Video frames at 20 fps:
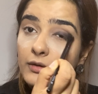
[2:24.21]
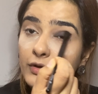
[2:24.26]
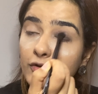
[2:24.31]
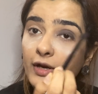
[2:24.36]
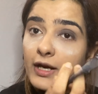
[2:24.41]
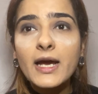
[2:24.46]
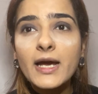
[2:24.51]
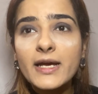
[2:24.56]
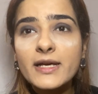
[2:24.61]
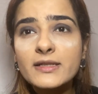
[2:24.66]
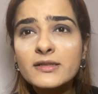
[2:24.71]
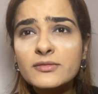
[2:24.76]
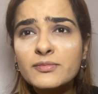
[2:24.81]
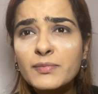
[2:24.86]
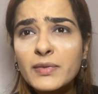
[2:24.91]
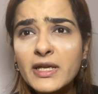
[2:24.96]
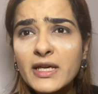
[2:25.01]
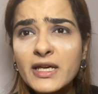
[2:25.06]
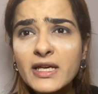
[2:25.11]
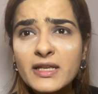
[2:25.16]
Guys,
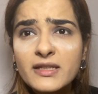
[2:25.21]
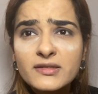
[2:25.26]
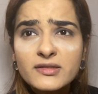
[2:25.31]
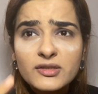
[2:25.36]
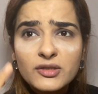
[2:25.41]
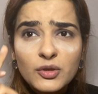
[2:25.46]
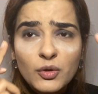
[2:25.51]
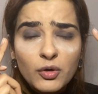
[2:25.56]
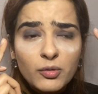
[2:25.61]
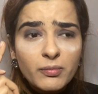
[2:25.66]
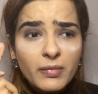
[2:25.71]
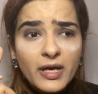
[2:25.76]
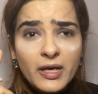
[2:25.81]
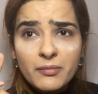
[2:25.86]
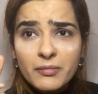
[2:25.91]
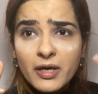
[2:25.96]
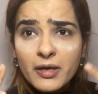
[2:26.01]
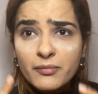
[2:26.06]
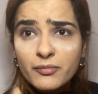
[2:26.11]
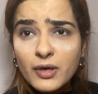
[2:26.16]
please don't
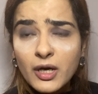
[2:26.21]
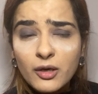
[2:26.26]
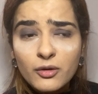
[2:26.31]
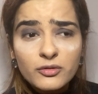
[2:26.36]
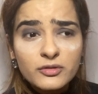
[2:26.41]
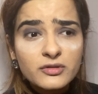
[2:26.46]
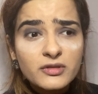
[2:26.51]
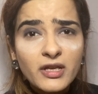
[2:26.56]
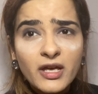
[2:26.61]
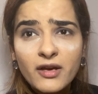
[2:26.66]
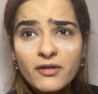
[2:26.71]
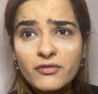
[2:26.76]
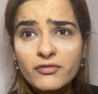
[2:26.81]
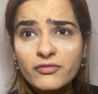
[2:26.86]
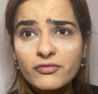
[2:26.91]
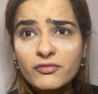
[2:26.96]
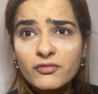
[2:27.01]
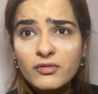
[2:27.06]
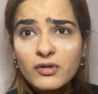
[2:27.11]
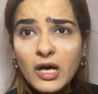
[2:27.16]
mind my brows. They have
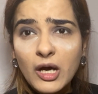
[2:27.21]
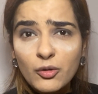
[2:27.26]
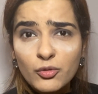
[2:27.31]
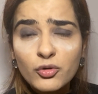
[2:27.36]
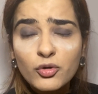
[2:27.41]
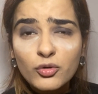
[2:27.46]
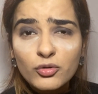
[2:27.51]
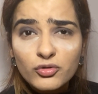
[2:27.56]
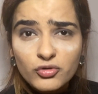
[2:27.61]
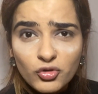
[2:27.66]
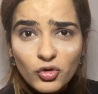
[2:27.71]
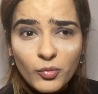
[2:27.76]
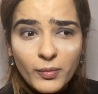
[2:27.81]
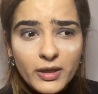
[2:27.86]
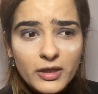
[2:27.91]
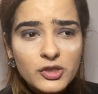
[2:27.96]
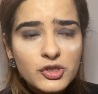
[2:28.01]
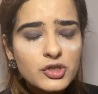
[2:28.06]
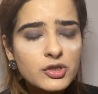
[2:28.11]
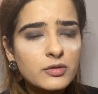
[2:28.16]
outgrown so
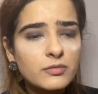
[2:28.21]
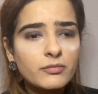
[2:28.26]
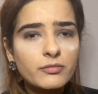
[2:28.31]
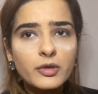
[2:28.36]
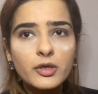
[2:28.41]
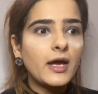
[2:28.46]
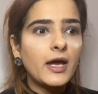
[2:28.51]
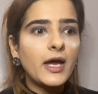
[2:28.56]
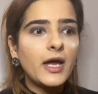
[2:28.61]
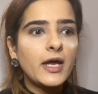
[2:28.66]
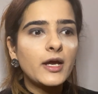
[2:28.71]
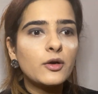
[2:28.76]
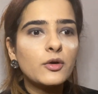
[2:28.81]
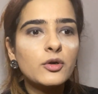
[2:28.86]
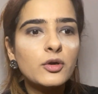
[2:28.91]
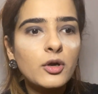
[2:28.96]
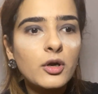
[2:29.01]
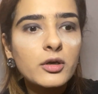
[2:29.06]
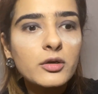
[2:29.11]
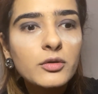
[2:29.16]
much. I
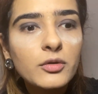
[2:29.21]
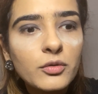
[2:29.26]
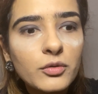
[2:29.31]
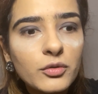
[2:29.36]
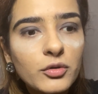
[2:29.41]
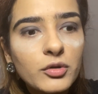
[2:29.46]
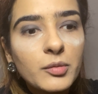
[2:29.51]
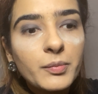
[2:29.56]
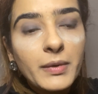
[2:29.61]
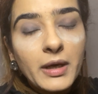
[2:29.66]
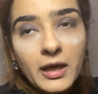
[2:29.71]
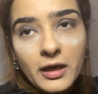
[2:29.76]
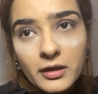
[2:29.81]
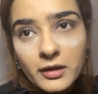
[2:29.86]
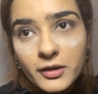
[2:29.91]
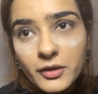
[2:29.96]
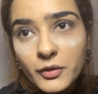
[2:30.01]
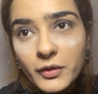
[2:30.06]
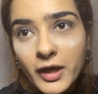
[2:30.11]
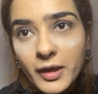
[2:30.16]
could not go to the
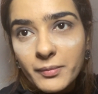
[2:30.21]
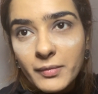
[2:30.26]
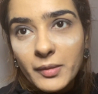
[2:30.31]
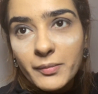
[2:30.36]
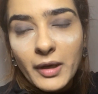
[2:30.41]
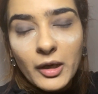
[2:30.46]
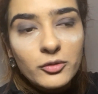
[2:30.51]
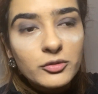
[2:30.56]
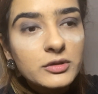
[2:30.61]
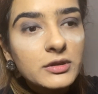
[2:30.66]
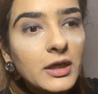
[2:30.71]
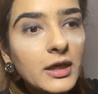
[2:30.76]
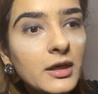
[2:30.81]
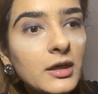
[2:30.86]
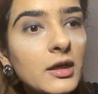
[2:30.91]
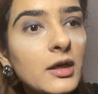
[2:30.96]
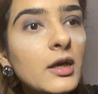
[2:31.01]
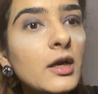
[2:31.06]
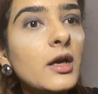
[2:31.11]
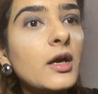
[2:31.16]
parlor to get my brows
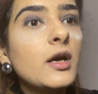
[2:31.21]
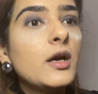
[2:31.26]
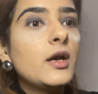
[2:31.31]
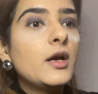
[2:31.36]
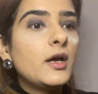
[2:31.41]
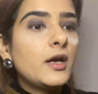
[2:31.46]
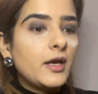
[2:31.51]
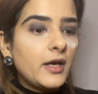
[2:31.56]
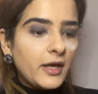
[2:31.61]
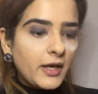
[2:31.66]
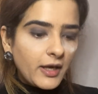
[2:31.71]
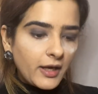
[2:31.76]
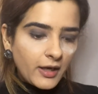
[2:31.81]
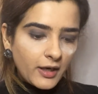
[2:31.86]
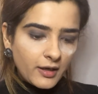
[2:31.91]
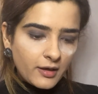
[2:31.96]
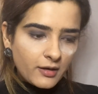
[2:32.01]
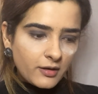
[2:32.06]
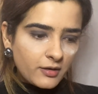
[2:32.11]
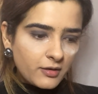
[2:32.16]
done.
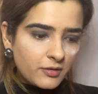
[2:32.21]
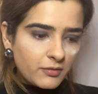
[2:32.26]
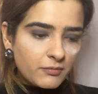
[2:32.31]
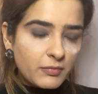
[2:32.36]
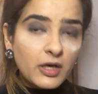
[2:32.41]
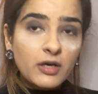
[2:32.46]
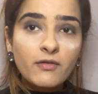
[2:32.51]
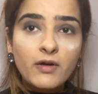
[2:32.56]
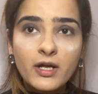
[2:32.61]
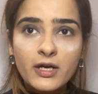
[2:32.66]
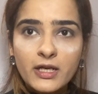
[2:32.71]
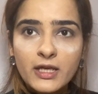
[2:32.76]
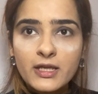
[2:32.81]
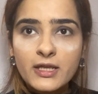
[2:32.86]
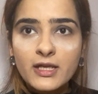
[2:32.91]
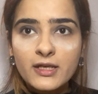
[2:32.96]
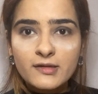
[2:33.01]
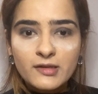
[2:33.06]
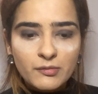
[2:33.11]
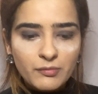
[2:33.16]
And Bhagwan ki
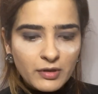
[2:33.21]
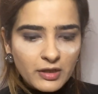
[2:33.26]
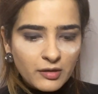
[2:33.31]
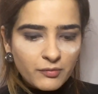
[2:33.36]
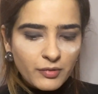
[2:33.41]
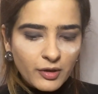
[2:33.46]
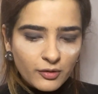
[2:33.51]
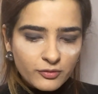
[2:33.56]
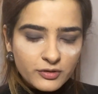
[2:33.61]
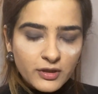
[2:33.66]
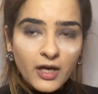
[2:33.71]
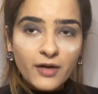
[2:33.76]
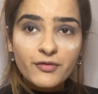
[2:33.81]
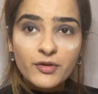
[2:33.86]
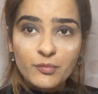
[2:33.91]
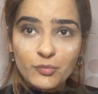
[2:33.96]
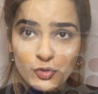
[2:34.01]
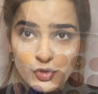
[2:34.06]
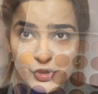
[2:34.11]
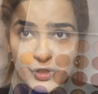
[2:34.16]
daya se meri brows kafi bushy.